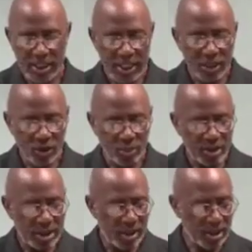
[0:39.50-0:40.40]
state
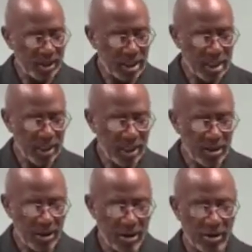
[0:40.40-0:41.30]
superintendent in an
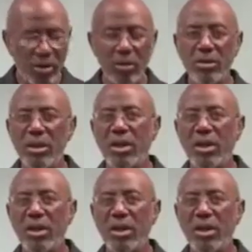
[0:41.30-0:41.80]
article